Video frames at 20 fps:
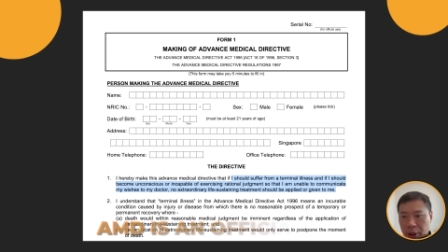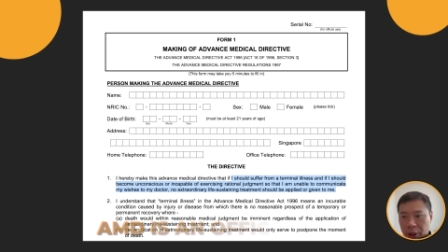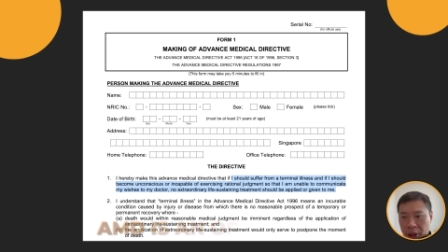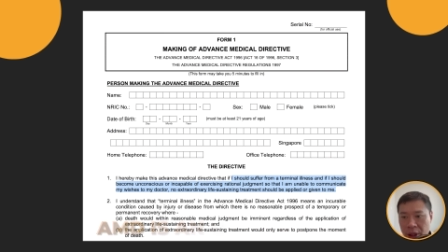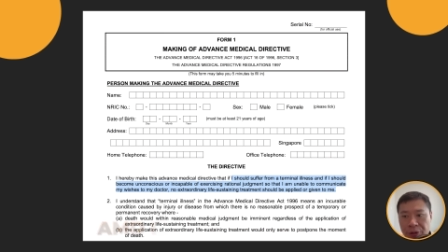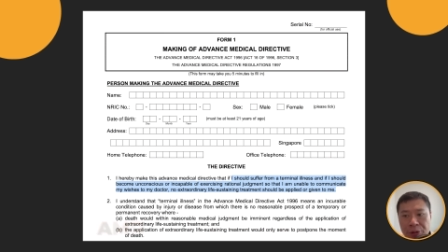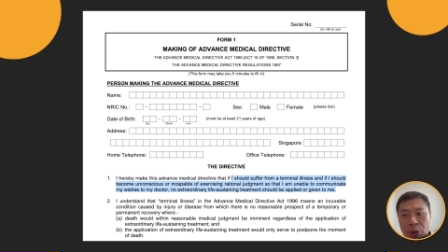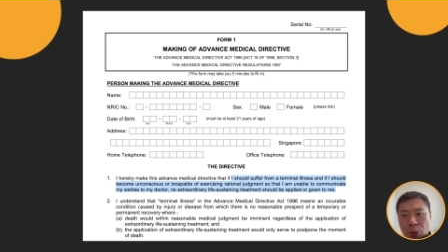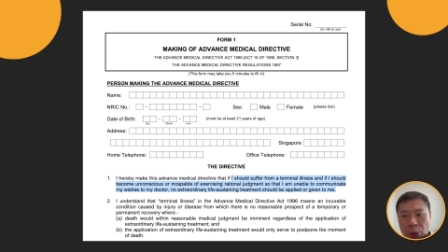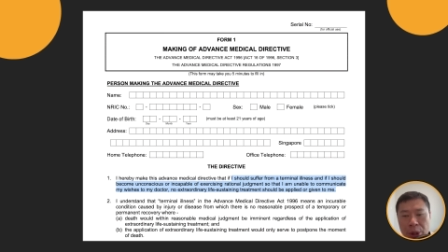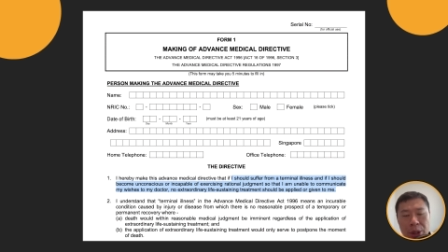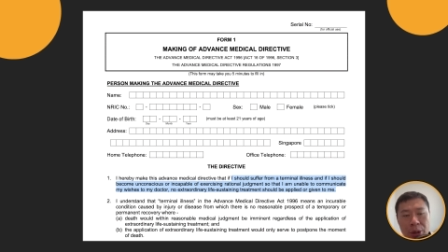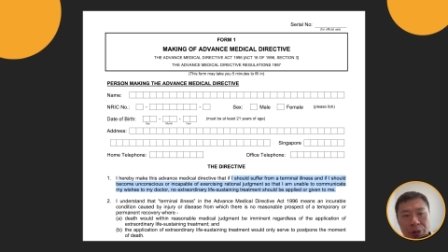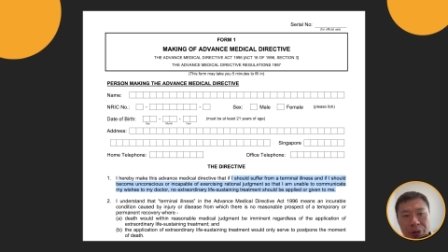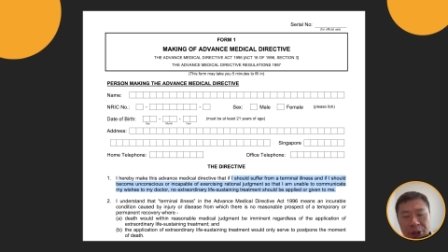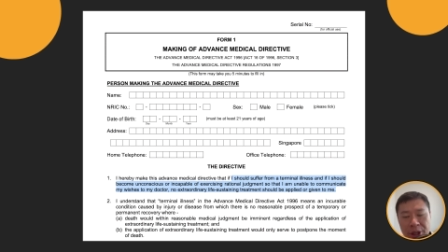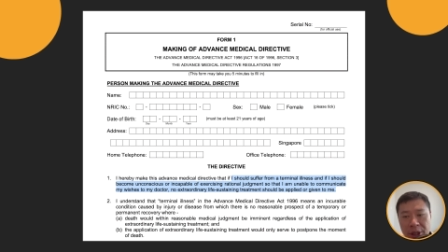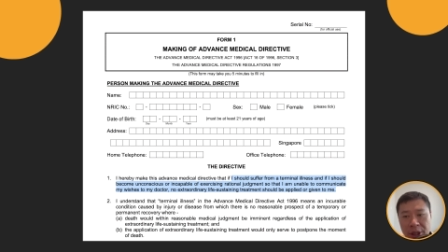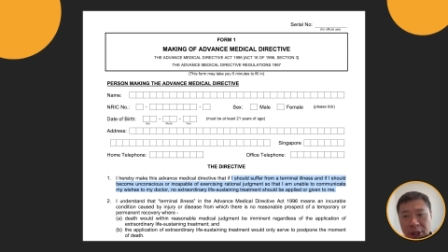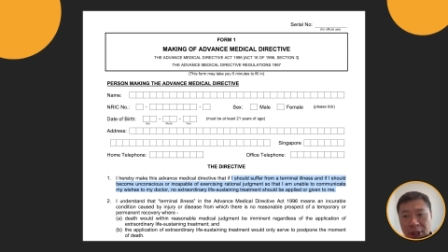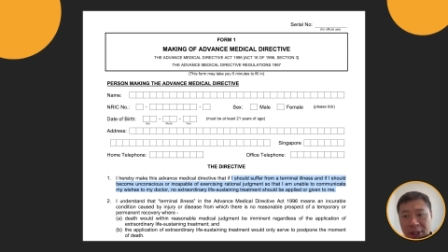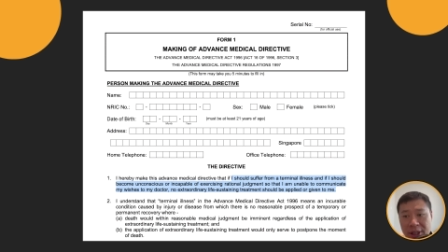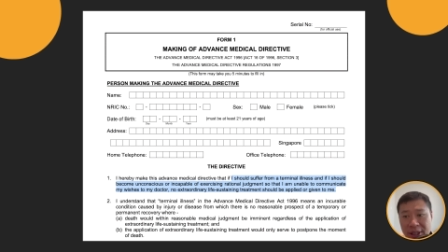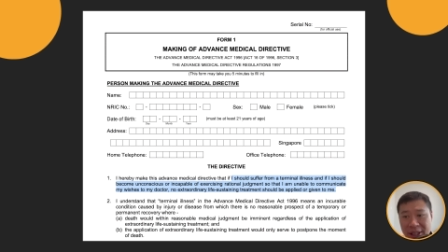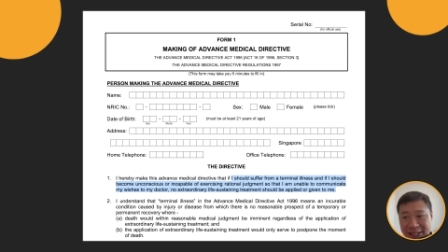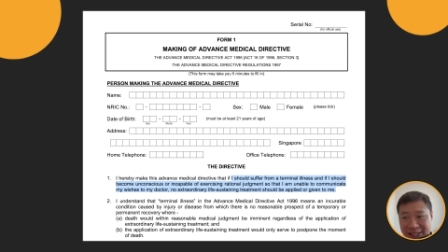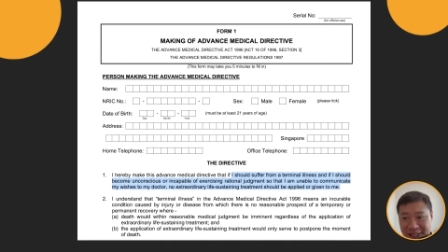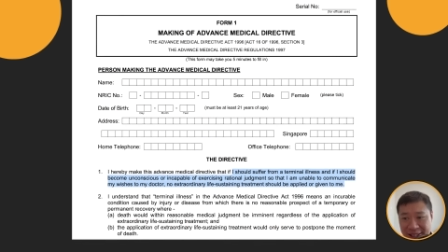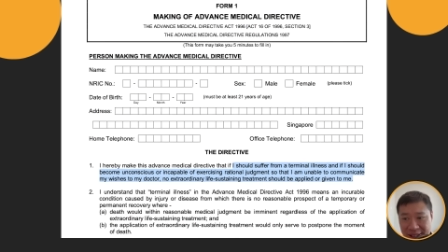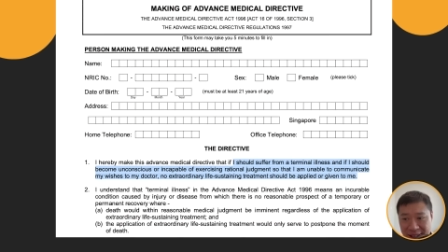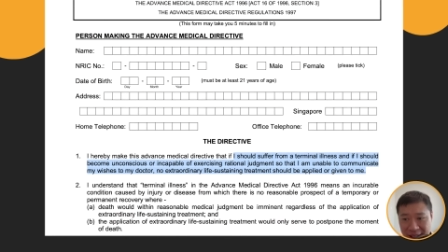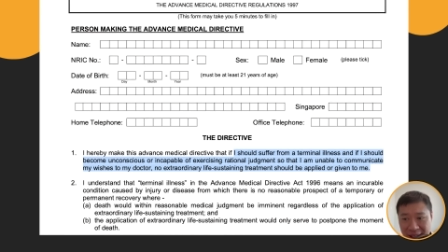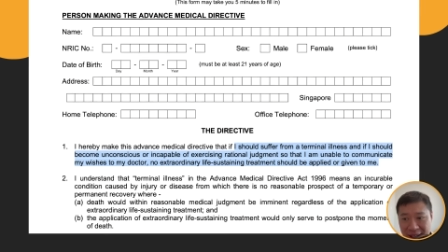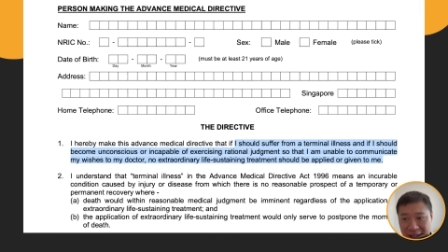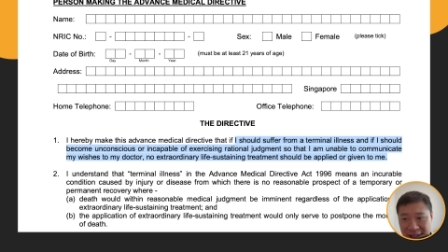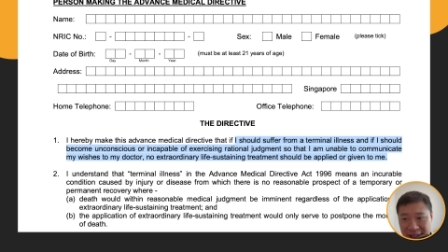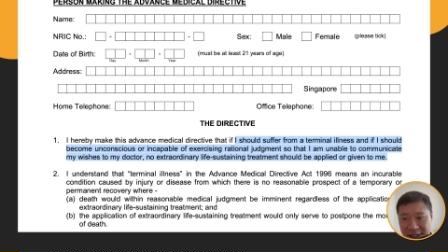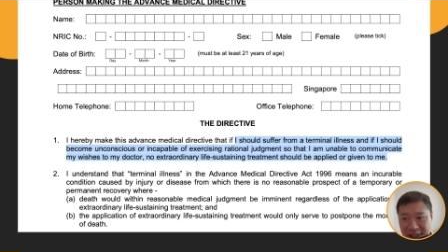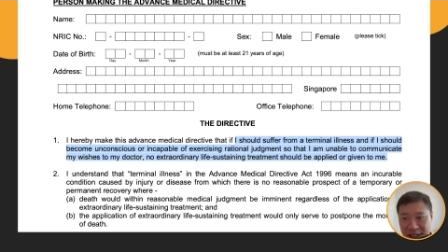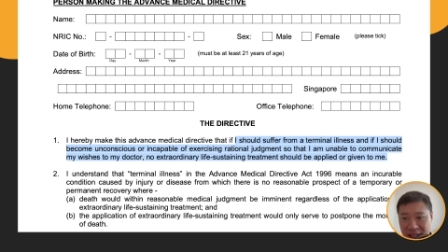If you read over here, it
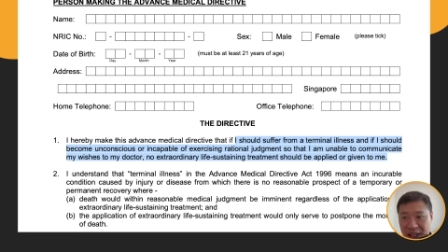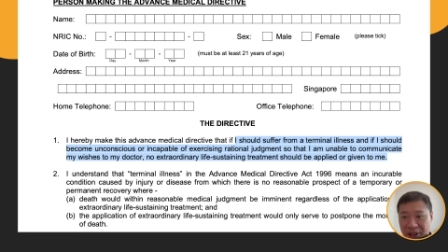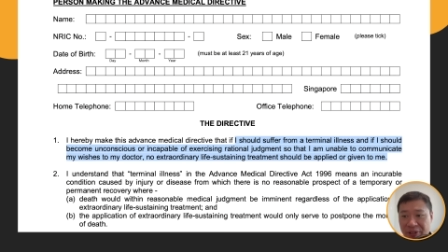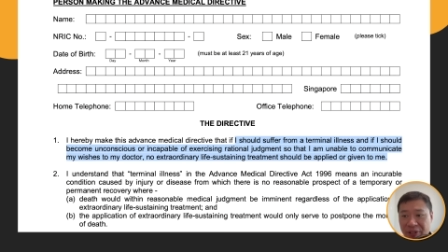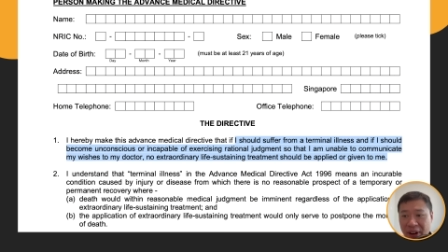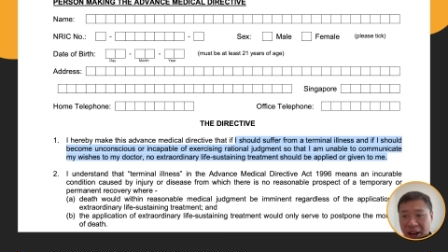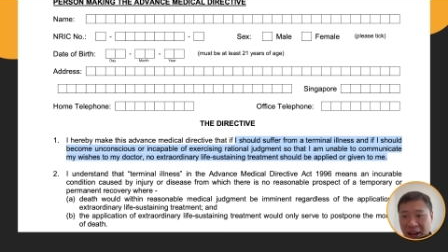states if